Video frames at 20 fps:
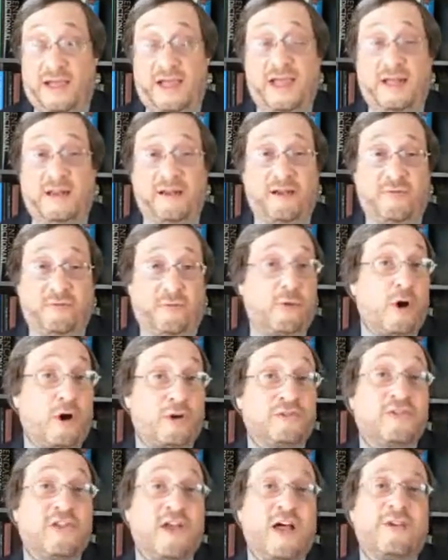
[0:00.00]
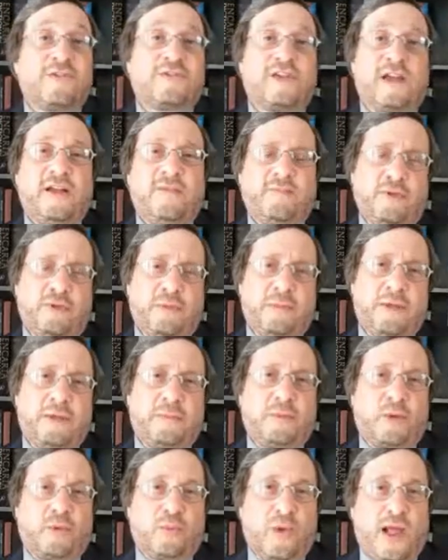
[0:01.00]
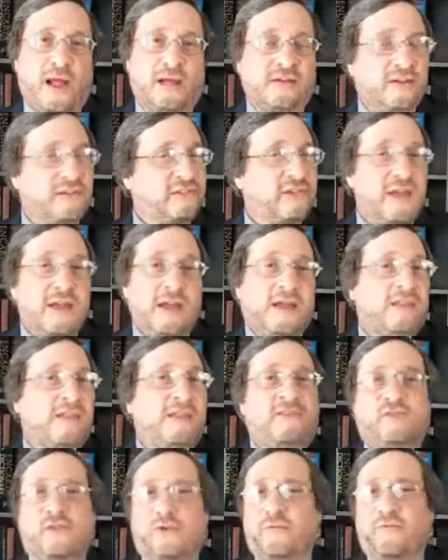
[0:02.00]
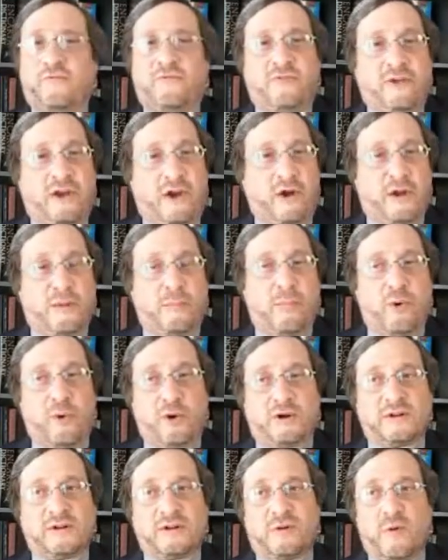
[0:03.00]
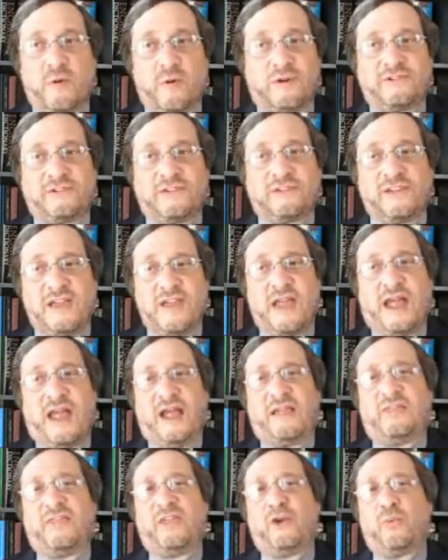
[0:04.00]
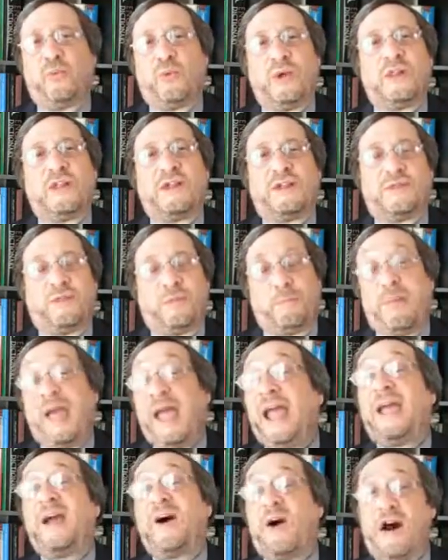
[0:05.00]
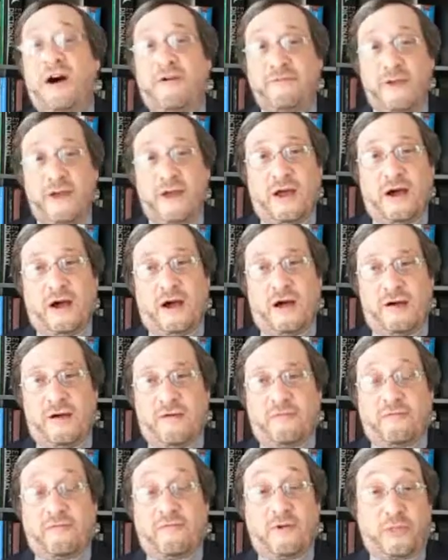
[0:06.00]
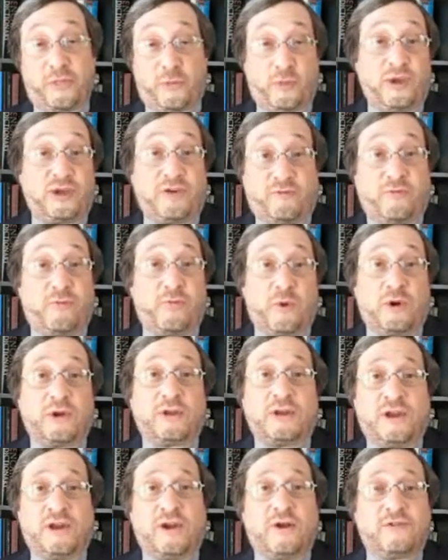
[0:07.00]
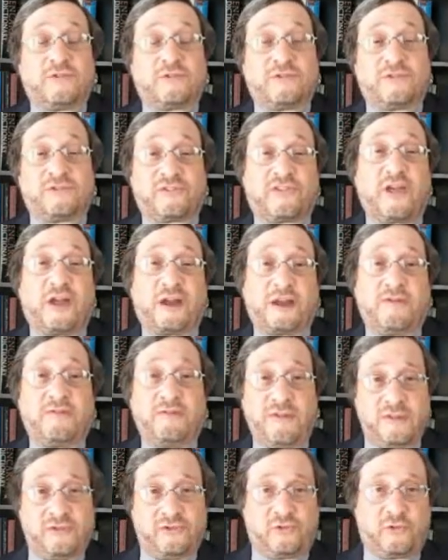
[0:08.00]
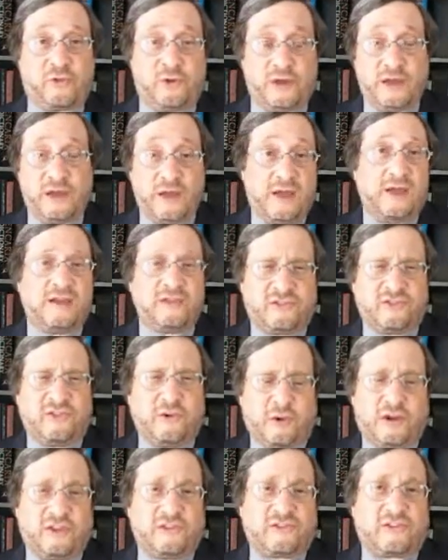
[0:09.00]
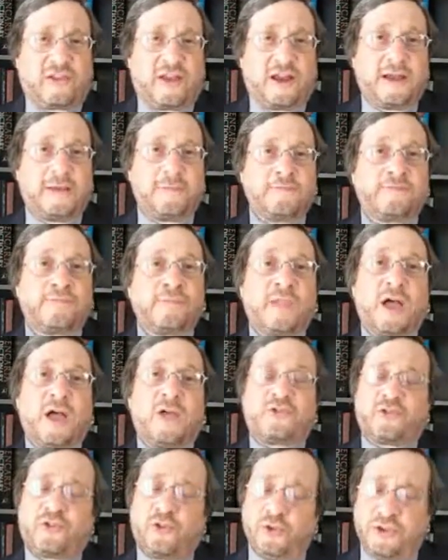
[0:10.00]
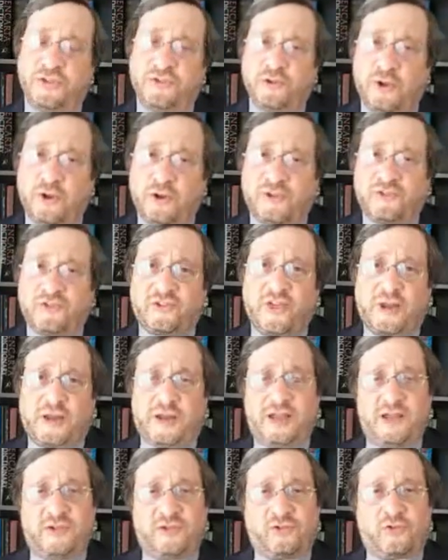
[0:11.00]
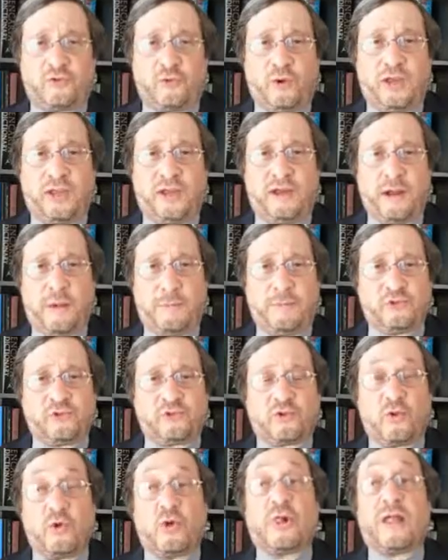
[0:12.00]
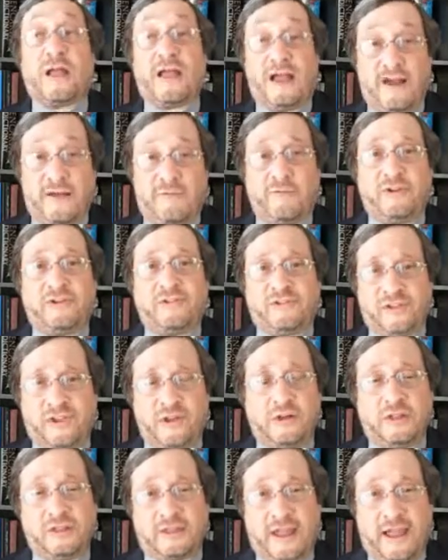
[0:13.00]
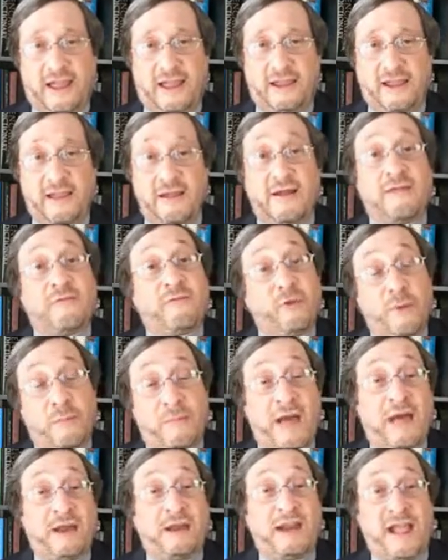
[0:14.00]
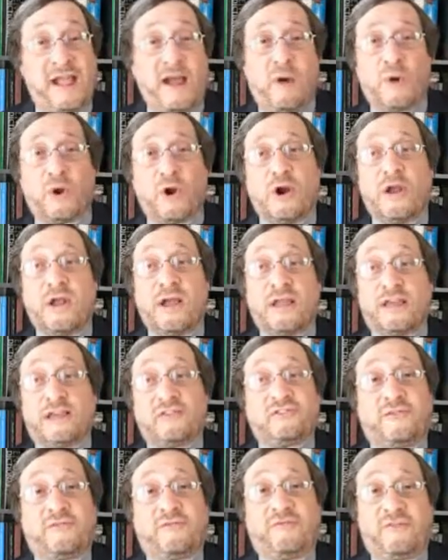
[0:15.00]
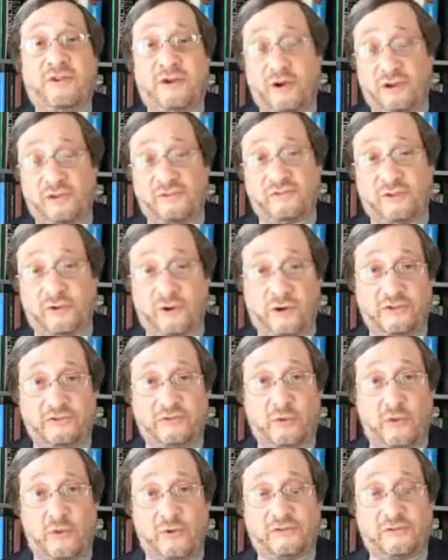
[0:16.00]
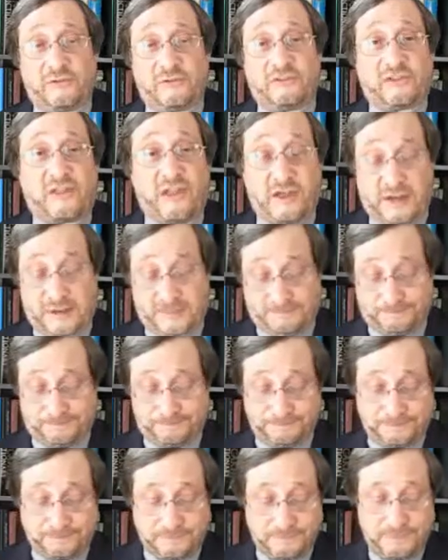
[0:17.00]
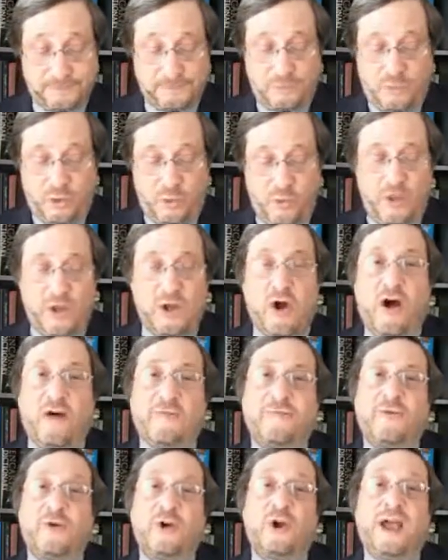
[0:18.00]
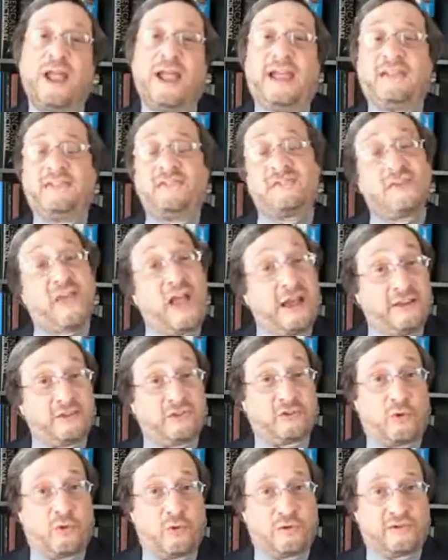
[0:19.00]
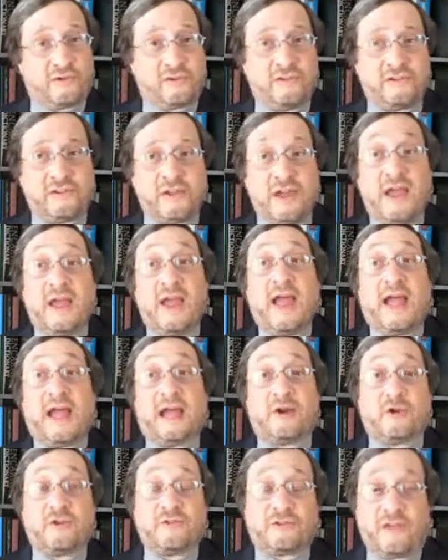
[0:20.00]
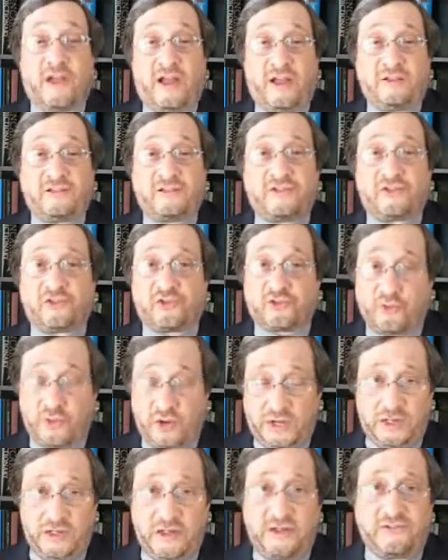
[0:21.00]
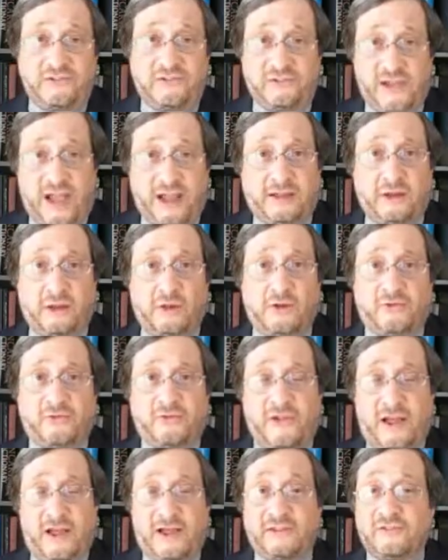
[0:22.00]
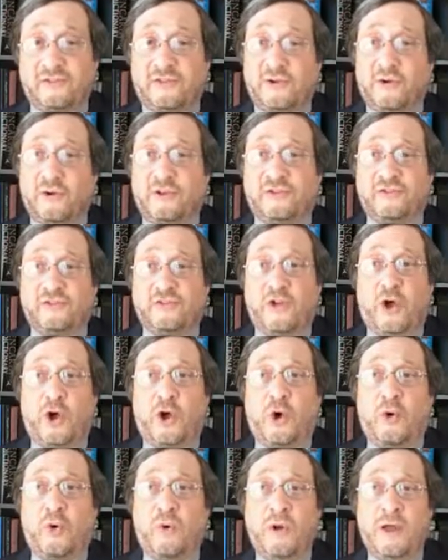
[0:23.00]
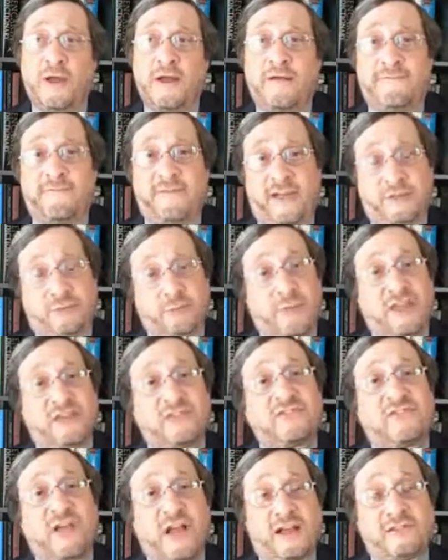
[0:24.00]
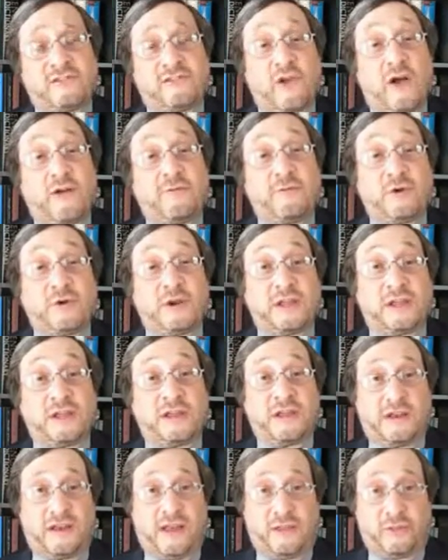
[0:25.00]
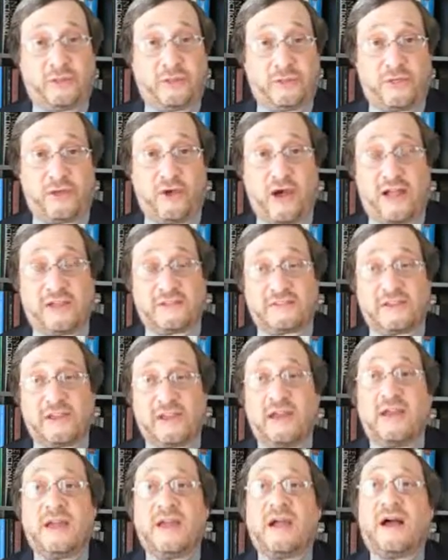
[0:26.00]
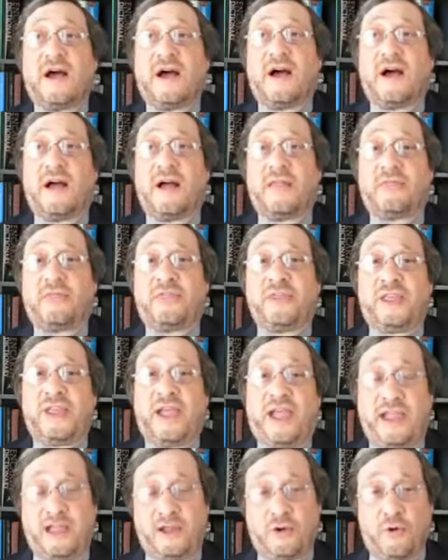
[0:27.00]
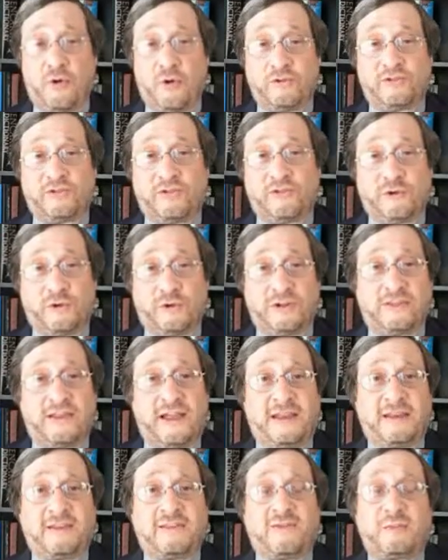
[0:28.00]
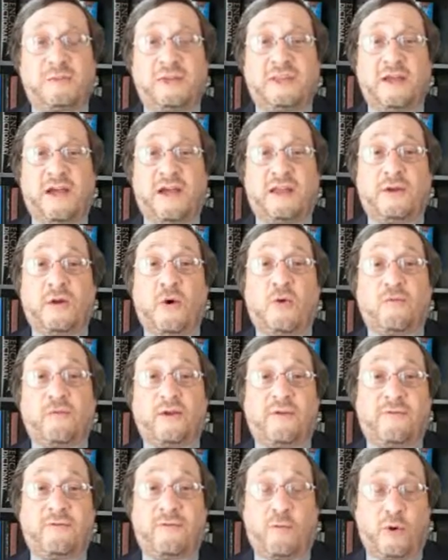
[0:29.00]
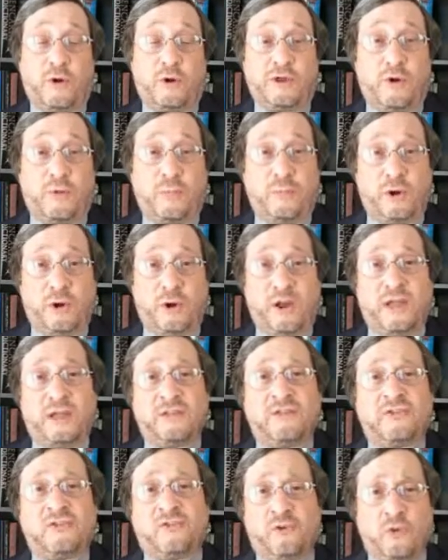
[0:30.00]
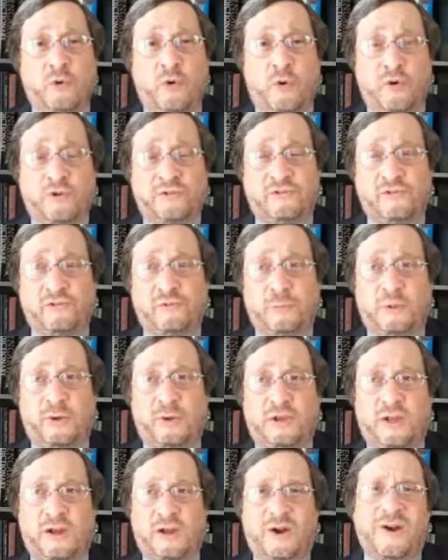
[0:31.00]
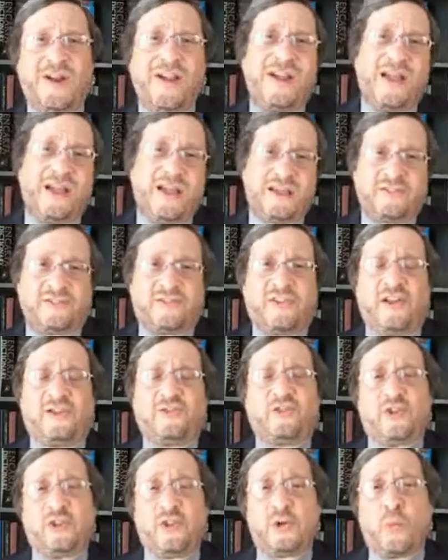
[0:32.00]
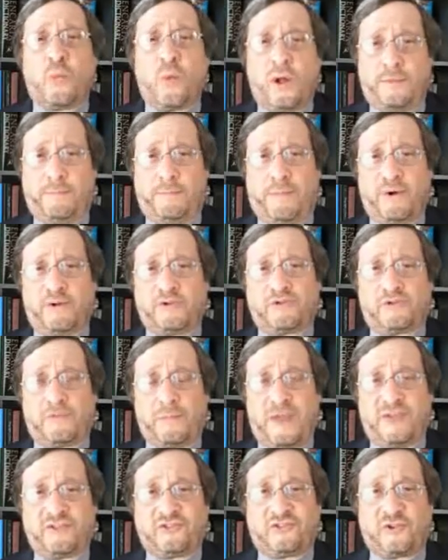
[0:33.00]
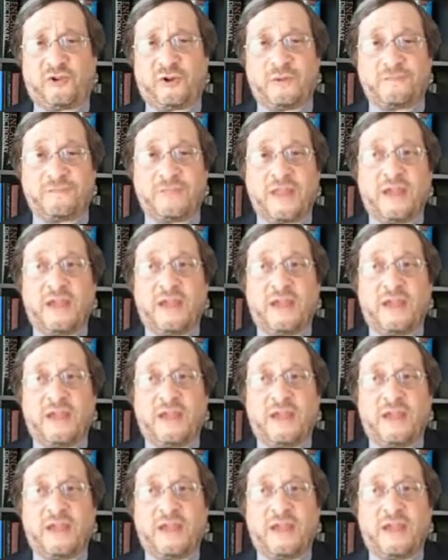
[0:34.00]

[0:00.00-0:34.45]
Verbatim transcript: and for ourselves and for the people around us. These are very important courses, and they're really the payoff of 3 to 4 years of study of history, serious study. A student is going to study history in upper school every single day for about an hour. It's a very serious course of study. We offer 8 science courses, and our science is strictly secular science. There is no faith-based science offered in Connect the Thoughts. The 8 courses are intended to be done over a 4-year period, 2 courses per year, essentially 1 per semester.